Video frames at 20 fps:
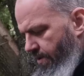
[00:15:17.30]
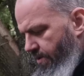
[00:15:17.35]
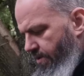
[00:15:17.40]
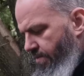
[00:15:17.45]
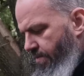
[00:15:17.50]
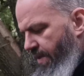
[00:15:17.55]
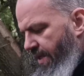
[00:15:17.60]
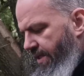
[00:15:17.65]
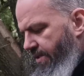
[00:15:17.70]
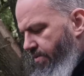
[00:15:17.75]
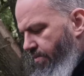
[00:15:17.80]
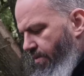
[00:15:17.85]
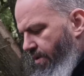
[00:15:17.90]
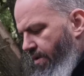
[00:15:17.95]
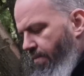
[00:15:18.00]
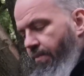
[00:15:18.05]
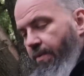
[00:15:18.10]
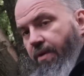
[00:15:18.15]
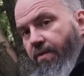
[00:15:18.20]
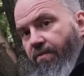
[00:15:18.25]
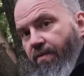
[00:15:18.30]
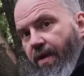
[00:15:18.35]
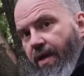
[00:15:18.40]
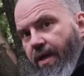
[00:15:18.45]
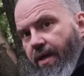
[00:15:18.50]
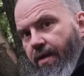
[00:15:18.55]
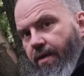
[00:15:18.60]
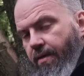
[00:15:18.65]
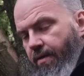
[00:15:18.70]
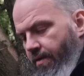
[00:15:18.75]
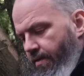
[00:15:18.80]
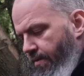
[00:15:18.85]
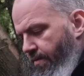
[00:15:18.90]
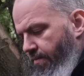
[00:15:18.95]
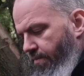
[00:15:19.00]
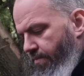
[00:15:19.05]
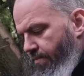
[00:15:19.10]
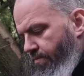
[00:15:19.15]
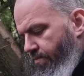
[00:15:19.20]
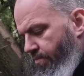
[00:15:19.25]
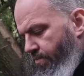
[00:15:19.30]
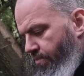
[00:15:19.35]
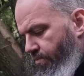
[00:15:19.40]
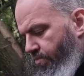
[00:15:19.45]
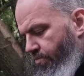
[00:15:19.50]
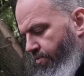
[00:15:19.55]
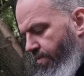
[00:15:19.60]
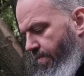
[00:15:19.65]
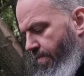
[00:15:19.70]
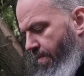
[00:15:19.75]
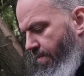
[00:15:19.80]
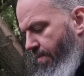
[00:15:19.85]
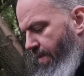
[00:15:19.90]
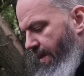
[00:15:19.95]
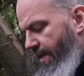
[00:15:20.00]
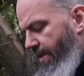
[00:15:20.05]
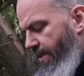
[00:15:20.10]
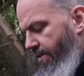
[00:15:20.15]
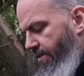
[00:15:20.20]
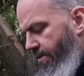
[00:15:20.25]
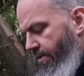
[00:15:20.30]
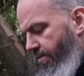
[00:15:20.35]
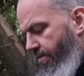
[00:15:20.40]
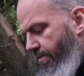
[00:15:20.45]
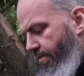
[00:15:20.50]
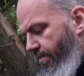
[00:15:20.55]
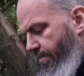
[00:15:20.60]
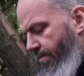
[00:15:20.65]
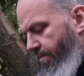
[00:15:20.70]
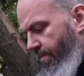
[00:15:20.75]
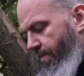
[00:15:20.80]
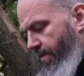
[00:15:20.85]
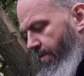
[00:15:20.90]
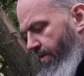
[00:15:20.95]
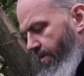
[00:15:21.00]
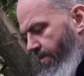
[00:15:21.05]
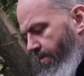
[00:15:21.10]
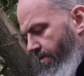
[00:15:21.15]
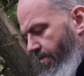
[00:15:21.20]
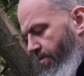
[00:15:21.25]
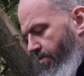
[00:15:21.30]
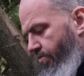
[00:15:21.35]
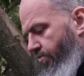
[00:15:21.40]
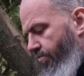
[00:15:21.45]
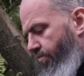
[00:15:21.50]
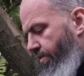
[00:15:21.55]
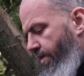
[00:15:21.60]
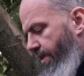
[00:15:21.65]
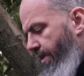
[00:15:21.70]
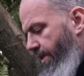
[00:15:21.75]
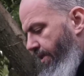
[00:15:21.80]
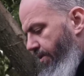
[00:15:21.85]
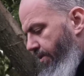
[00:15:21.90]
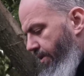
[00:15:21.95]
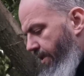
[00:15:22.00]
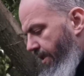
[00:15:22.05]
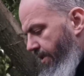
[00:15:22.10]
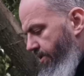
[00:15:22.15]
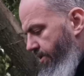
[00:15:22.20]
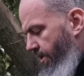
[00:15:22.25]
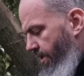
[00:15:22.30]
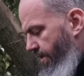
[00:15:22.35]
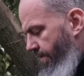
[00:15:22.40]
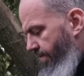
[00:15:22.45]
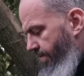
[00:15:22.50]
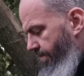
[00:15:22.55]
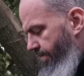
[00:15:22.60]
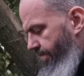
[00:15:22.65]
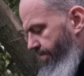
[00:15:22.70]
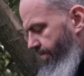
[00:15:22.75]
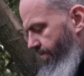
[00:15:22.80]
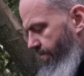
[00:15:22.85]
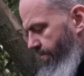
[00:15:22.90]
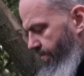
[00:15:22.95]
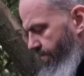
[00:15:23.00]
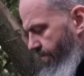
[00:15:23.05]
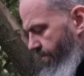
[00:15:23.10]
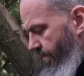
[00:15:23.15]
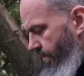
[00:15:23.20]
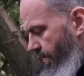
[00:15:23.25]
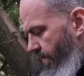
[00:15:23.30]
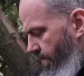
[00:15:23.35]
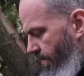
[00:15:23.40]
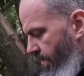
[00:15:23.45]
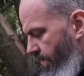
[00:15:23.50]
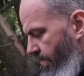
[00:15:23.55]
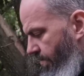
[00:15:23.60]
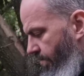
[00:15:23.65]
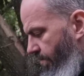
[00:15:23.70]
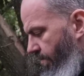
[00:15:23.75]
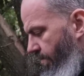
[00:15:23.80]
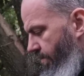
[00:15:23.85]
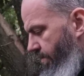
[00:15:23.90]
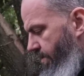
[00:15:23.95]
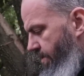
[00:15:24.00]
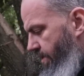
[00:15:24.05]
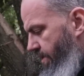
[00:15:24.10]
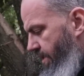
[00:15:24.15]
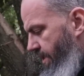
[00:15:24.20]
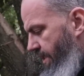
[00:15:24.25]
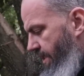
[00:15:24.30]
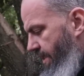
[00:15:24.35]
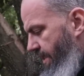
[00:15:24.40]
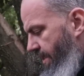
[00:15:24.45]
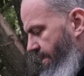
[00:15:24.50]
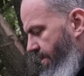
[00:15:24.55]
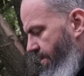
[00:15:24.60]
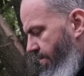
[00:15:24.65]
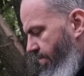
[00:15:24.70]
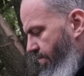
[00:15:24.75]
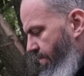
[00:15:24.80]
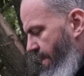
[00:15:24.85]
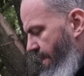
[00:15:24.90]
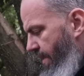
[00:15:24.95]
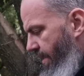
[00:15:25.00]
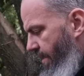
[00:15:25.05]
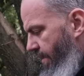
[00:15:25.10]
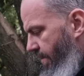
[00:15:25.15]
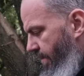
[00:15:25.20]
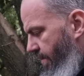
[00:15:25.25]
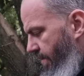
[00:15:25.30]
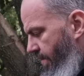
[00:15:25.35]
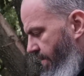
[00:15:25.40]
It's amazing what a bit of trimming back can do. Looks really good, actually. Look forward to seeing that come back.